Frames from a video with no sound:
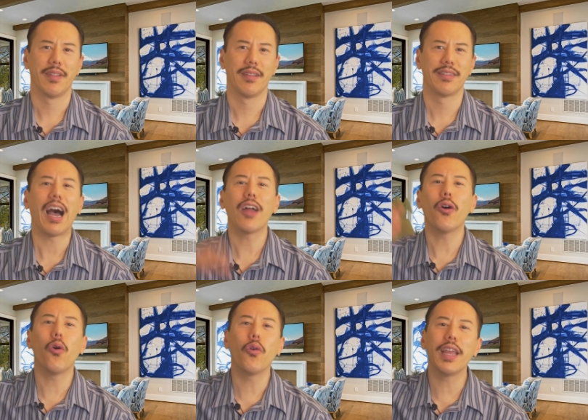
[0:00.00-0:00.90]
not
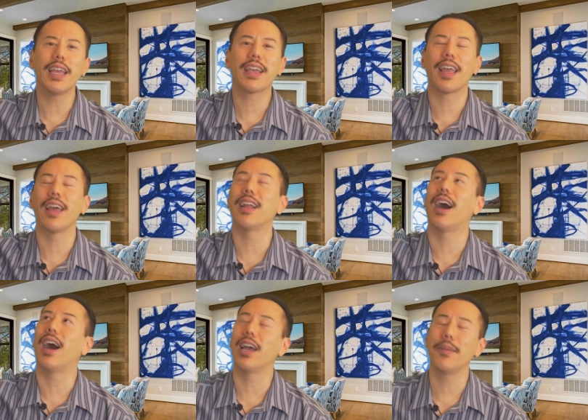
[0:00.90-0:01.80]
only can
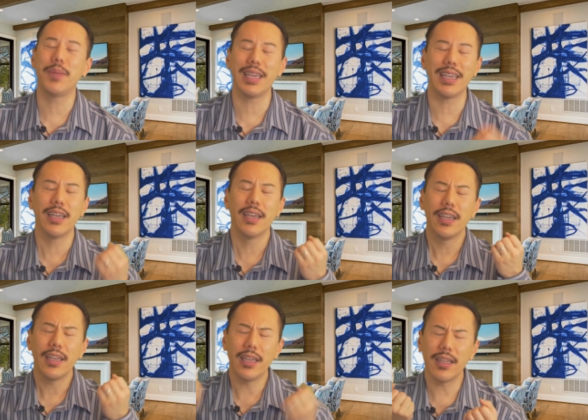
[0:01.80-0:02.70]
I be
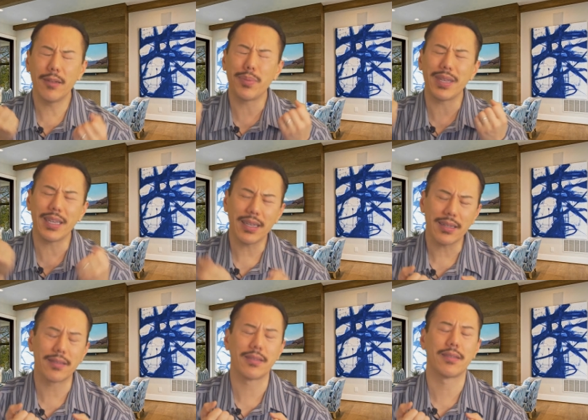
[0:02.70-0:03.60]
in
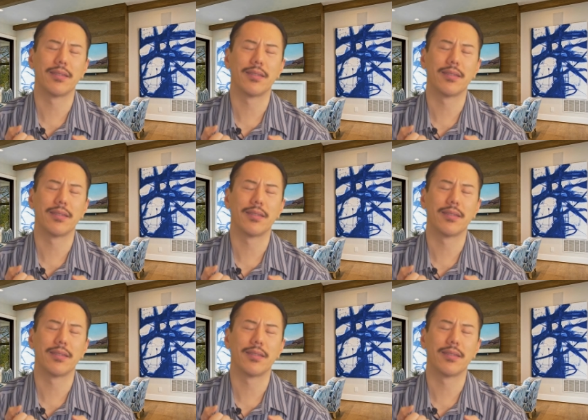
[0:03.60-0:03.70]
peace,